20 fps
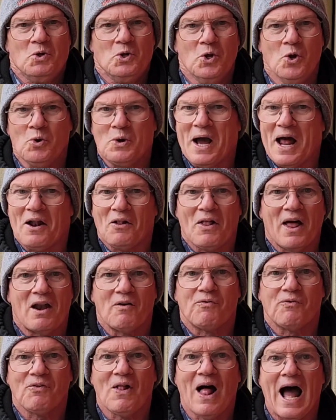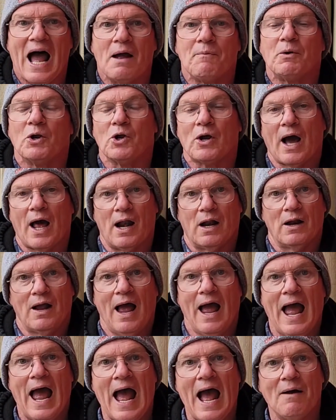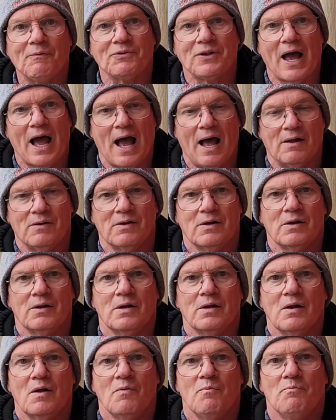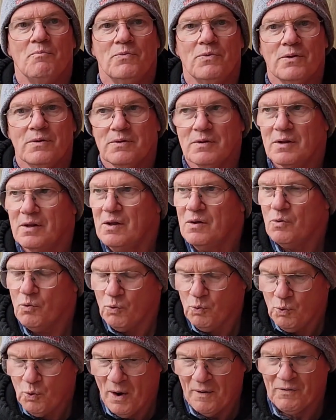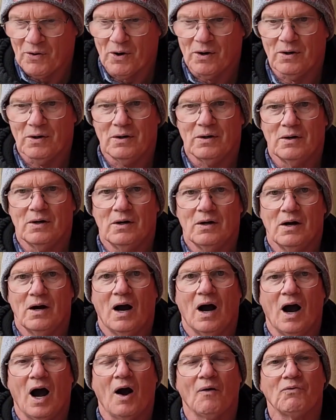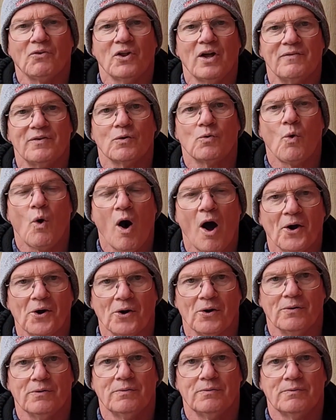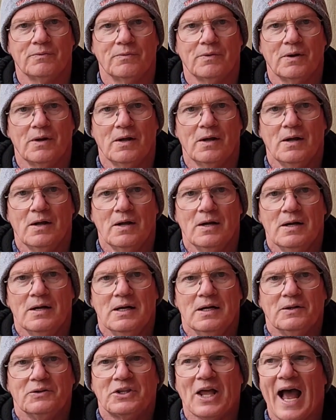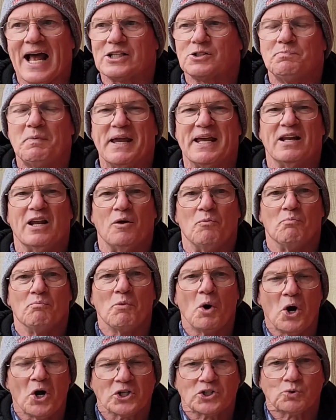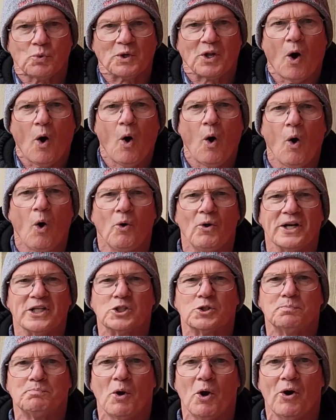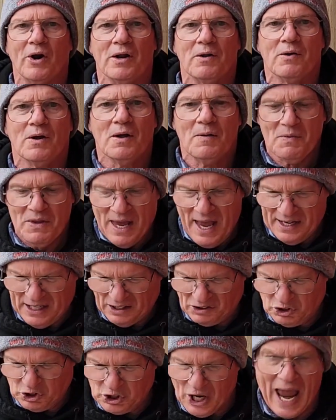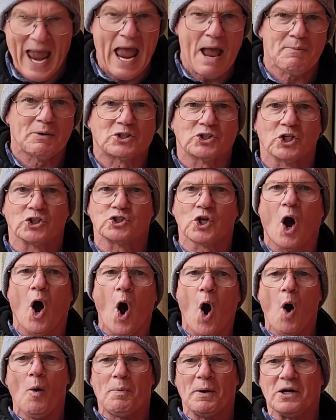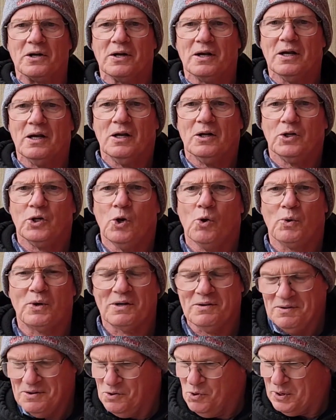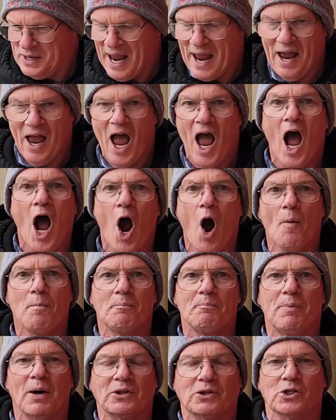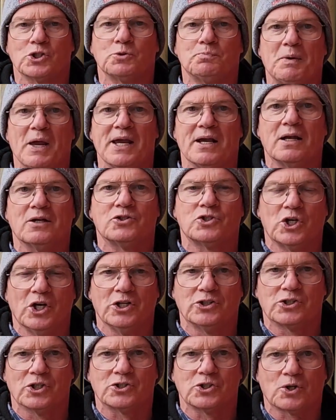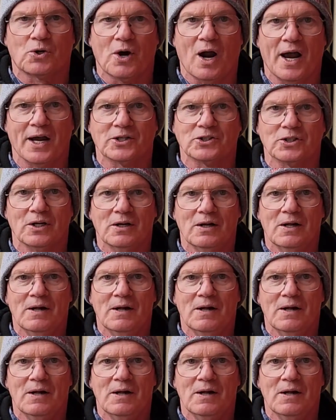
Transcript: you gotta let it fly, but you gotta have that river of living water. That's being immersed with the Holy Spirit, and the dam is just open. You can't help but to speak Jesus Christ.